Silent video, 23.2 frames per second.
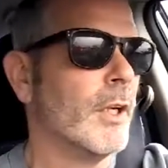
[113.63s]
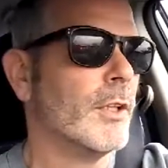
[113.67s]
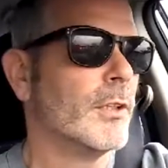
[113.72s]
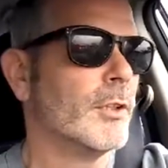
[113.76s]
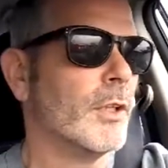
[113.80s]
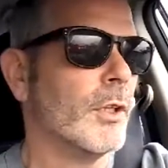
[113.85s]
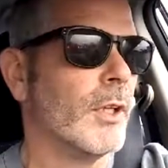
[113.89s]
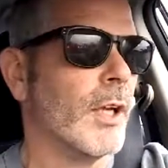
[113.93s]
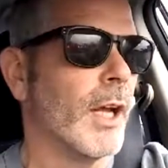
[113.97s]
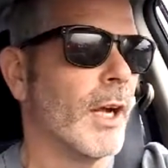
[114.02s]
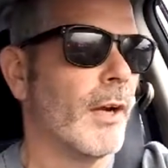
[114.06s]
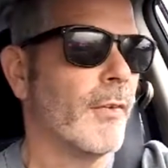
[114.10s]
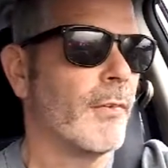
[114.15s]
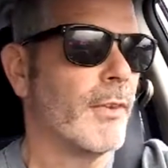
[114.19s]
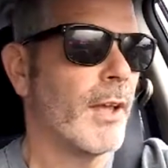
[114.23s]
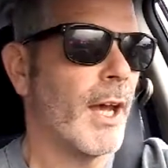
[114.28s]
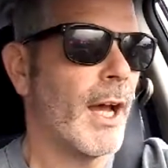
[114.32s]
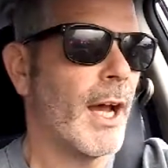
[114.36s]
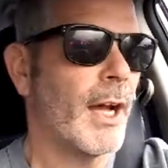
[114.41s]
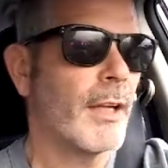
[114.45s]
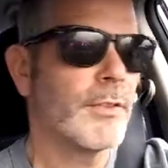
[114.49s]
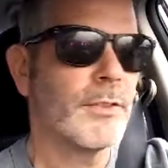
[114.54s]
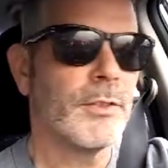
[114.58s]
So you got to have
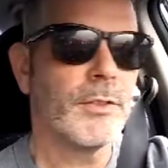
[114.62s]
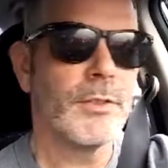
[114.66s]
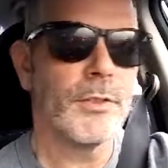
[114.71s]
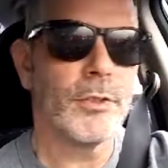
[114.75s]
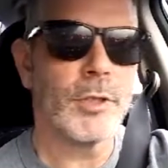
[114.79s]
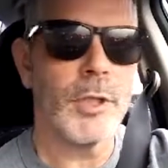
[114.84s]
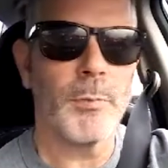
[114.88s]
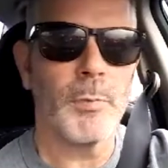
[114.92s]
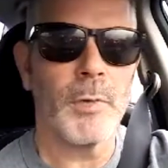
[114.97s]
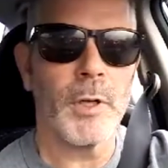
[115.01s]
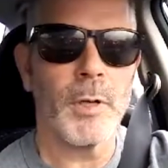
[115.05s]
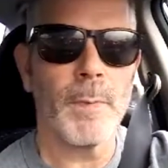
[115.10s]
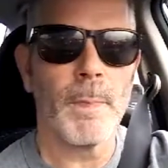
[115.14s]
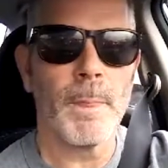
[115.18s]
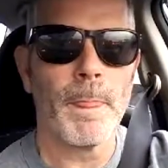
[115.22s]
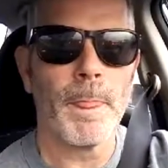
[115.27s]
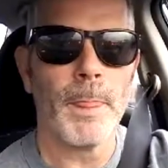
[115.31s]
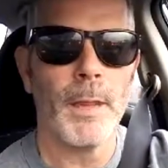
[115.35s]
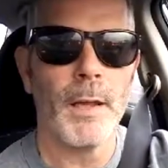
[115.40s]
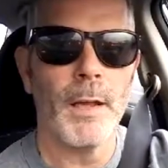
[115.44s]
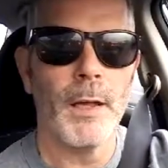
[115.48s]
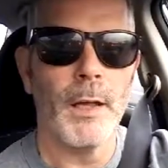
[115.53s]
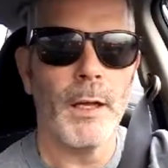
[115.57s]
taxes, shipping,
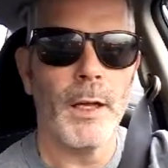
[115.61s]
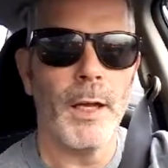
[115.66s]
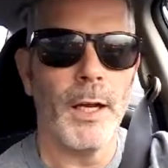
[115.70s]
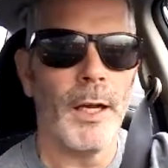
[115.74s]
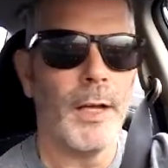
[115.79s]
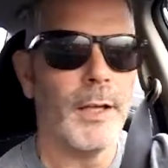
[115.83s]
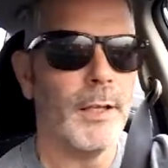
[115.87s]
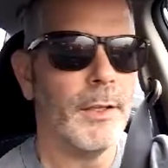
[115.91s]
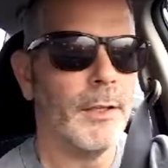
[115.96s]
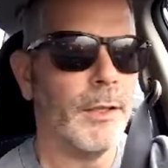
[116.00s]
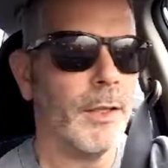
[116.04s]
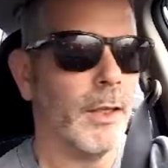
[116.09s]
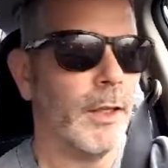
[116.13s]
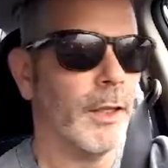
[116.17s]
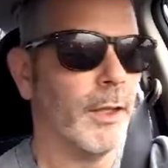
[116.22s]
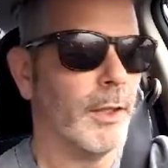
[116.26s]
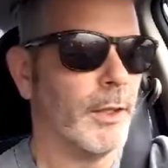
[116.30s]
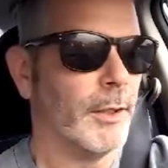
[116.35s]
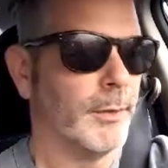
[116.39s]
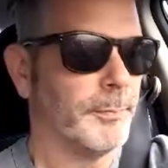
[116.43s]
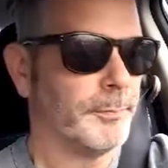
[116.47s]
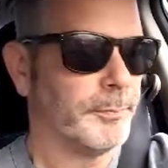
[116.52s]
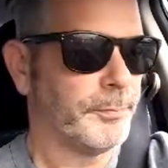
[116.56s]
and
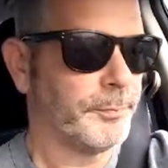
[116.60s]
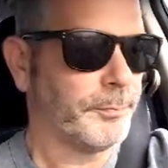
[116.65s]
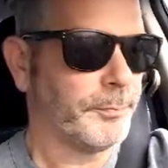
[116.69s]
uh,